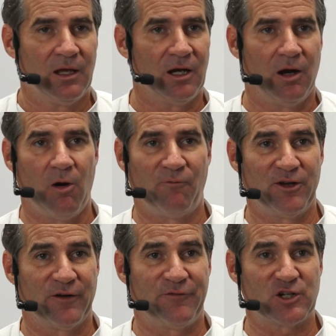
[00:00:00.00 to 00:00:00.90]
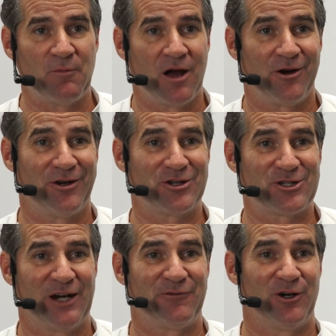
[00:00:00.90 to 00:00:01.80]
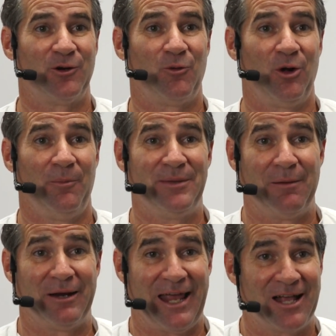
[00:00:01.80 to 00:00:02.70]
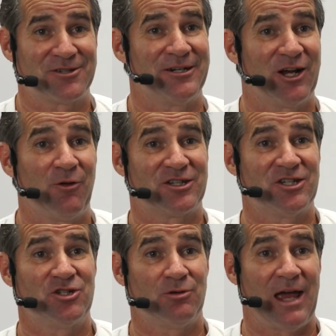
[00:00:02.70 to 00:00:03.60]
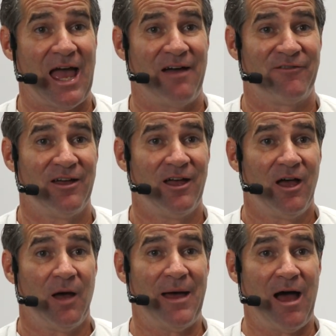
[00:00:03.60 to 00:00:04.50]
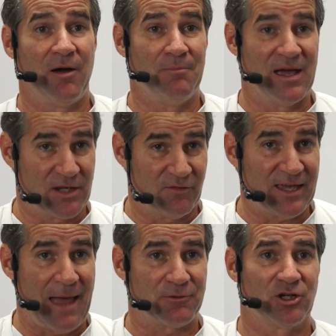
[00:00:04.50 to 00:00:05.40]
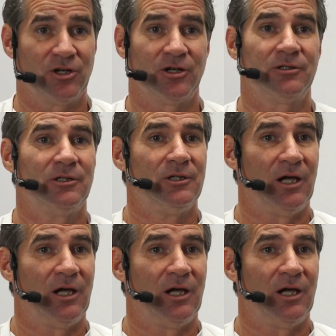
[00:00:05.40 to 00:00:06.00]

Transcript: hopefully your fishmonger, your server will be able to answer any questions you have about method of capture,